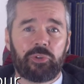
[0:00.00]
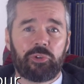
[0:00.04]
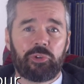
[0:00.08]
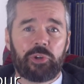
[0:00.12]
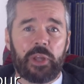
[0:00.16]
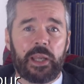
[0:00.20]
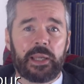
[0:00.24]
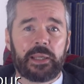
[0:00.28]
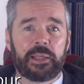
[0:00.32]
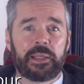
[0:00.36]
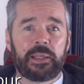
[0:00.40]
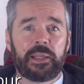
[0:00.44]

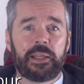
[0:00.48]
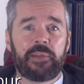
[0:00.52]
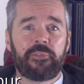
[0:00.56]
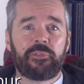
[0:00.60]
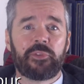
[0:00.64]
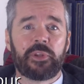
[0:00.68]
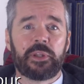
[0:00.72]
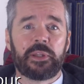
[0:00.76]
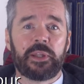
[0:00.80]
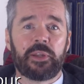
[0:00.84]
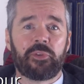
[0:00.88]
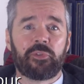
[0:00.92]
Jack had
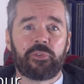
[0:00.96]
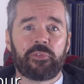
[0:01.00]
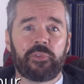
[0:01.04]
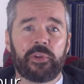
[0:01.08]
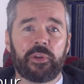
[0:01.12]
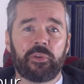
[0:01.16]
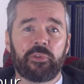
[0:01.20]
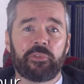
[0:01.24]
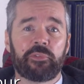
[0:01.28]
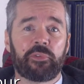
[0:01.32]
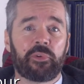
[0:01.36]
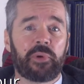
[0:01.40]
lived in this
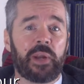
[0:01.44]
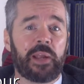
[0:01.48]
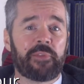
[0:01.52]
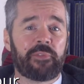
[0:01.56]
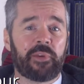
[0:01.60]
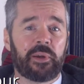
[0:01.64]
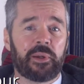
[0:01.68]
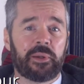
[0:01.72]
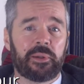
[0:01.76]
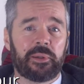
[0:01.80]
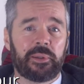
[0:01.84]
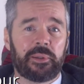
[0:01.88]
field
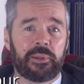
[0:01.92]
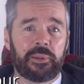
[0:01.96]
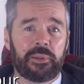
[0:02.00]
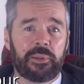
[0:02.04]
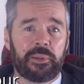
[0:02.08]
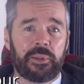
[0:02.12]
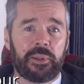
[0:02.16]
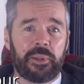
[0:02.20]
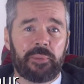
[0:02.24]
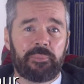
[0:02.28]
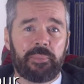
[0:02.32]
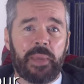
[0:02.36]
forever.
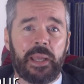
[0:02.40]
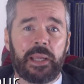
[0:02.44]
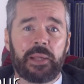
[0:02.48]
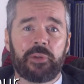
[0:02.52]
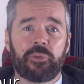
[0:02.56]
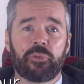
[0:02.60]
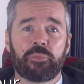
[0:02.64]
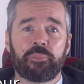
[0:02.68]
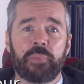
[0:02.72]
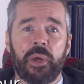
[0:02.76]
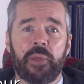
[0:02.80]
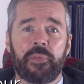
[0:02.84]

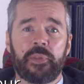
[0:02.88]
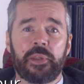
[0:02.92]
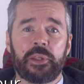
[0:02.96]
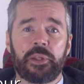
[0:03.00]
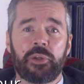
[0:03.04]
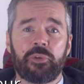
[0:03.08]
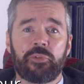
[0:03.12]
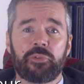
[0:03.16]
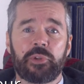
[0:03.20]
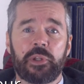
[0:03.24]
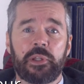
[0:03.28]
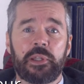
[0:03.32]
Megan's mother
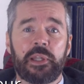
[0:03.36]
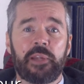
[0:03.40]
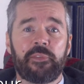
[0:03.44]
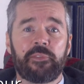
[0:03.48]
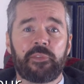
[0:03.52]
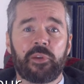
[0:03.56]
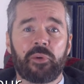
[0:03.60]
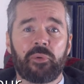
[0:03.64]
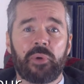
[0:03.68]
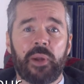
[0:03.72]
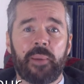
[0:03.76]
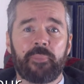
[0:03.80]
used to
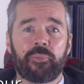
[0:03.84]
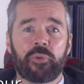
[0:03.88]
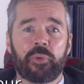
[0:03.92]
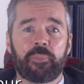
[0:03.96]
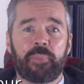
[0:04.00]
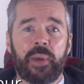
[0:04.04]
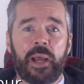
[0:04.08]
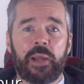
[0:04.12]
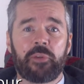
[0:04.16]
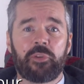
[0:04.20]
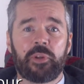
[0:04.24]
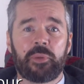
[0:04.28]
lift her up to
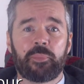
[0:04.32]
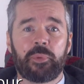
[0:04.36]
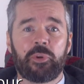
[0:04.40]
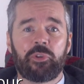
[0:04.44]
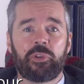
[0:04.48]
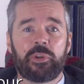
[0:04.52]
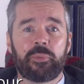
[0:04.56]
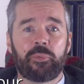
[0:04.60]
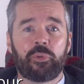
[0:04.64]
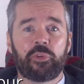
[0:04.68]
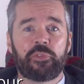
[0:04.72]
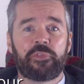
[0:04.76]
pat him when
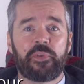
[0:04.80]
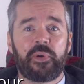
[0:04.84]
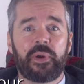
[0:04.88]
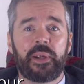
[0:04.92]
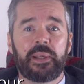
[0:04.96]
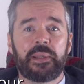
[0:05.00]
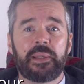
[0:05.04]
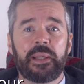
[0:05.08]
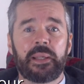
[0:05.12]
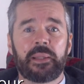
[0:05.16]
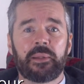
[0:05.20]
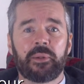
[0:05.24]
she was
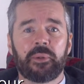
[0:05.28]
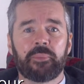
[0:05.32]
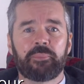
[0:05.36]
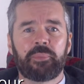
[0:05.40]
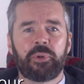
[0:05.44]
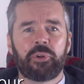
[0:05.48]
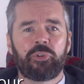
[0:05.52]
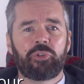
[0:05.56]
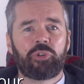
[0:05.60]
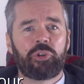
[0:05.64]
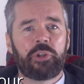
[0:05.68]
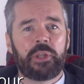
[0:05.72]
very little,
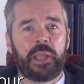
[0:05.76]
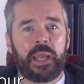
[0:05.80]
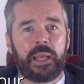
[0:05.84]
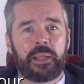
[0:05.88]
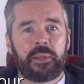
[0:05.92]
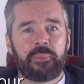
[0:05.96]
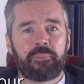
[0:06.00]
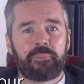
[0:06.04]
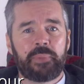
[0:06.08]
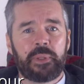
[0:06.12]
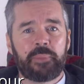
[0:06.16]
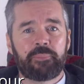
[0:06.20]
but she
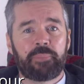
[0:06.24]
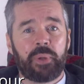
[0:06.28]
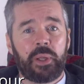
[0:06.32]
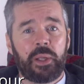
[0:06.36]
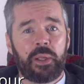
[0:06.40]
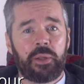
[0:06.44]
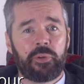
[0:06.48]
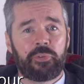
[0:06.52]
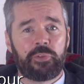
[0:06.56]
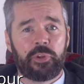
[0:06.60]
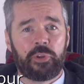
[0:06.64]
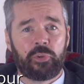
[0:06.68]
hadn't been
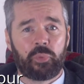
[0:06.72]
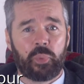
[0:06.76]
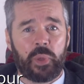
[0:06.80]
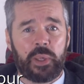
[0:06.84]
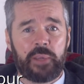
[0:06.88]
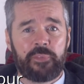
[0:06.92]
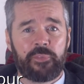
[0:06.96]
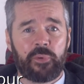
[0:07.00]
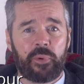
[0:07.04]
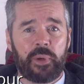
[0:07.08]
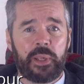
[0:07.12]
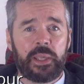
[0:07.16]
past this
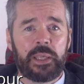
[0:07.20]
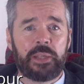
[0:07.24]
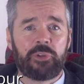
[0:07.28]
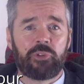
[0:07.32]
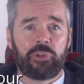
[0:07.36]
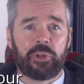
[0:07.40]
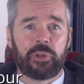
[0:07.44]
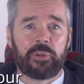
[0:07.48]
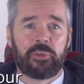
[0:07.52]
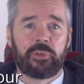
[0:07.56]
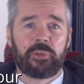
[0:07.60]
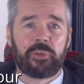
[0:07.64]
way for
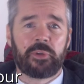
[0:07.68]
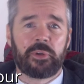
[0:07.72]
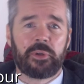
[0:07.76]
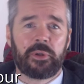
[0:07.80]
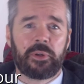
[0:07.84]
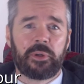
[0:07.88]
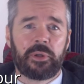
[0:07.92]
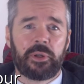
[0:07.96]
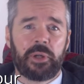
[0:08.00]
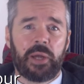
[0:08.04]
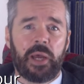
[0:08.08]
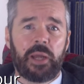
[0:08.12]
ages.
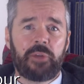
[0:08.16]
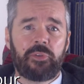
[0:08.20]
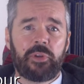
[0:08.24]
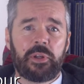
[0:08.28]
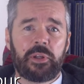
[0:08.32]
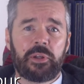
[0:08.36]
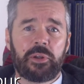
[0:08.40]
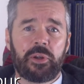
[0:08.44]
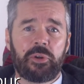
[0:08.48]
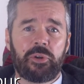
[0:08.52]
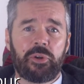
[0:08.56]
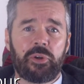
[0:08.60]
"I
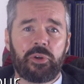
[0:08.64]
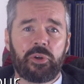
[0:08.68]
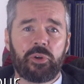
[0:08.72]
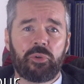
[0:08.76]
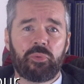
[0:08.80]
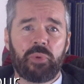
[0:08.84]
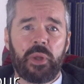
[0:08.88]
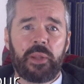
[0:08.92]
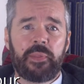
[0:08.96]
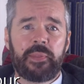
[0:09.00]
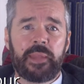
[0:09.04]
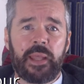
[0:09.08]
didn't know you could
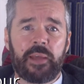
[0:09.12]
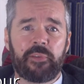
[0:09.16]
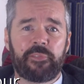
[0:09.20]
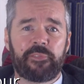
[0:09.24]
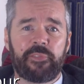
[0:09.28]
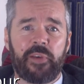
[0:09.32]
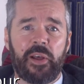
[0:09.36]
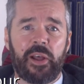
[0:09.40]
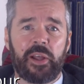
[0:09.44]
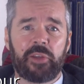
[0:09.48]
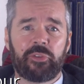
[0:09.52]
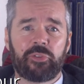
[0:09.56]
run that
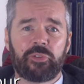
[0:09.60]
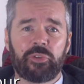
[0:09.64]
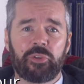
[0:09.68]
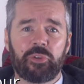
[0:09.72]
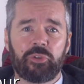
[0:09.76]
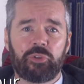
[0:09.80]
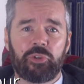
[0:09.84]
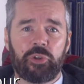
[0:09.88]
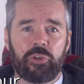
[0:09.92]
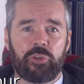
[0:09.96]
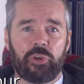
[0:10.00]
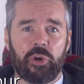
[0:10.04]
fast,"
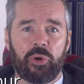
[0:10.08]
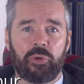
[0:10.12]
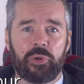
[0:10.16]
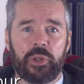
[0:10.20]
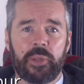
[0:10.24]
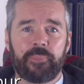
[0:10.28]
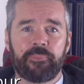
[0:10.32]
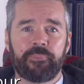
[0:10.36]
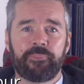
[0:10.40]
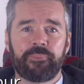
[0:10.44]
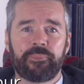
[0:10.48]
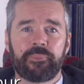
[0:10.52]
she told
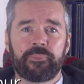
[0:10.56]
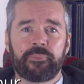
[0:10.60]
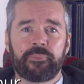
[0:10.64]
him.